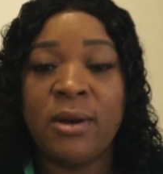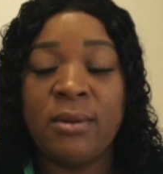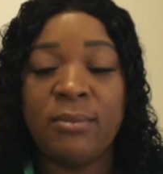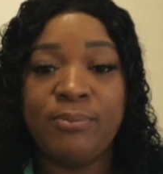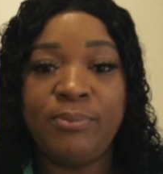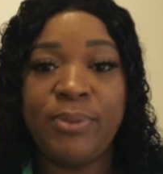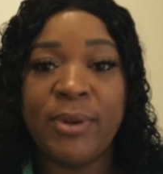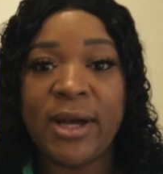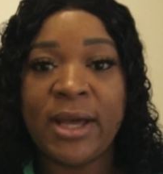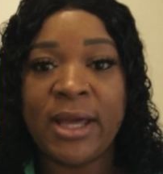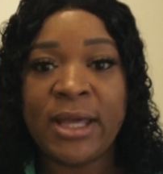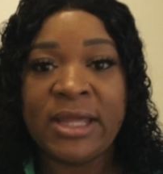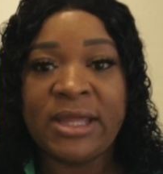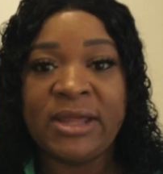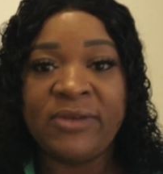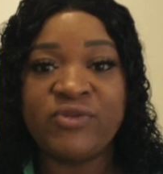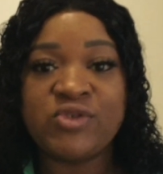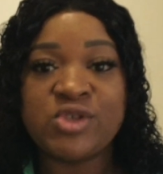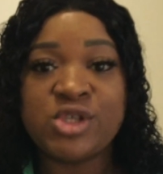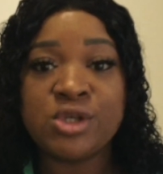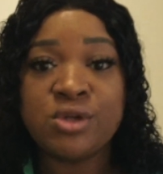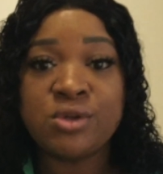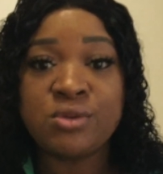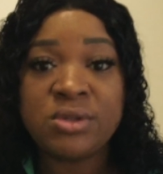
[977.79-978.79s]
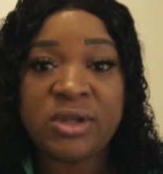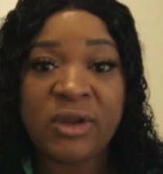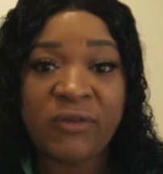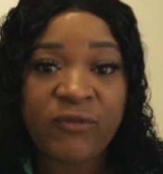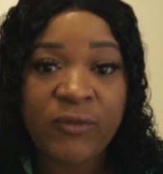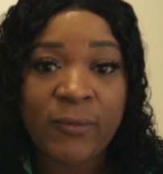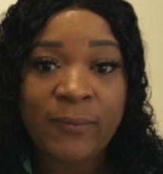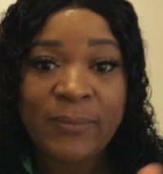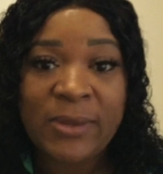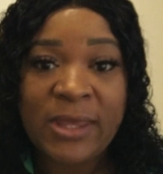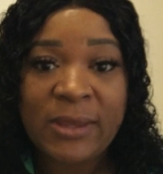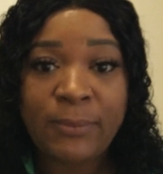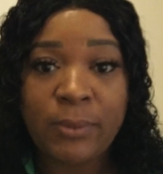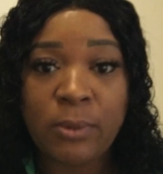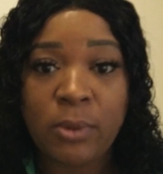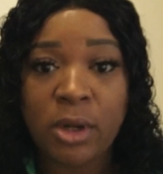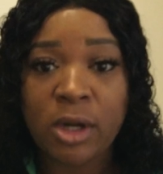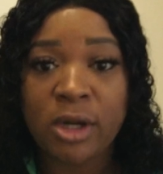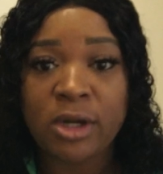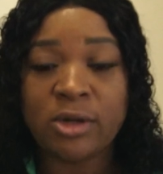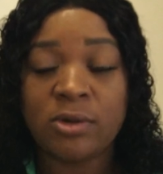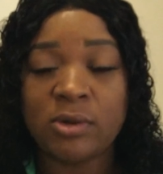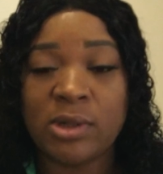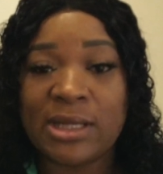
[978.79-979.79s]
but if 2 different people are
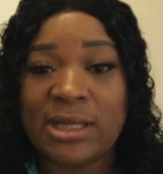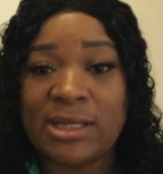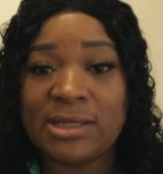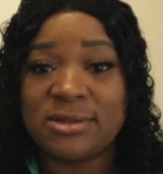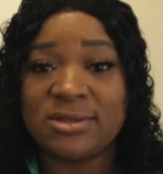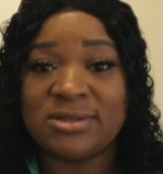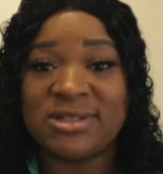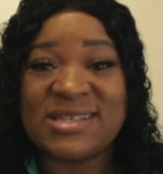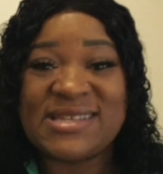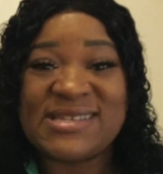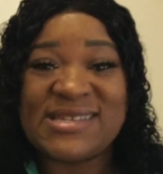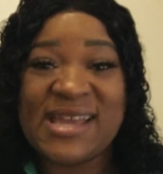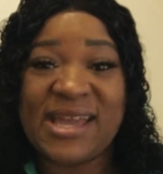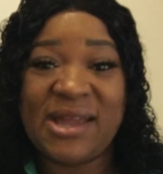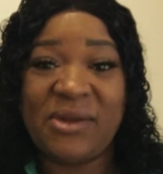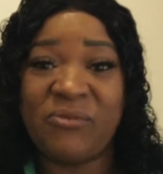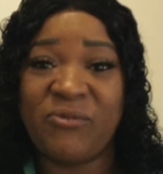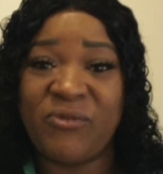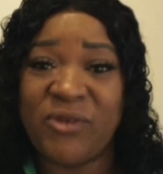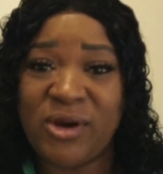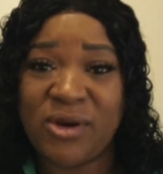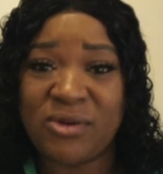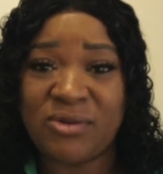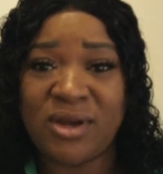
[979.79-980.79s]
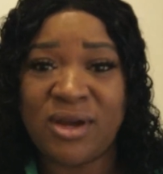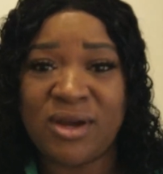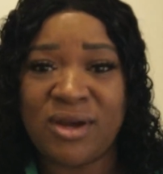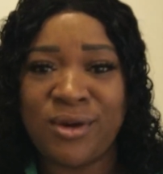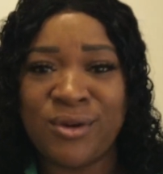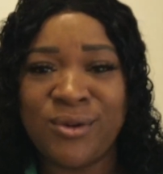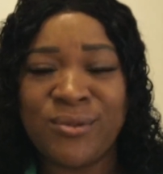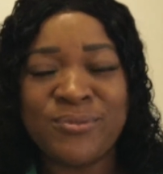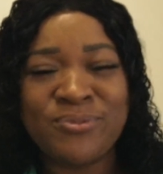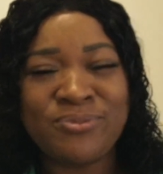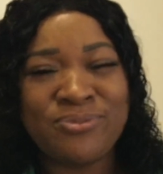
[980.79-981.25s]
agreeing on the same photo,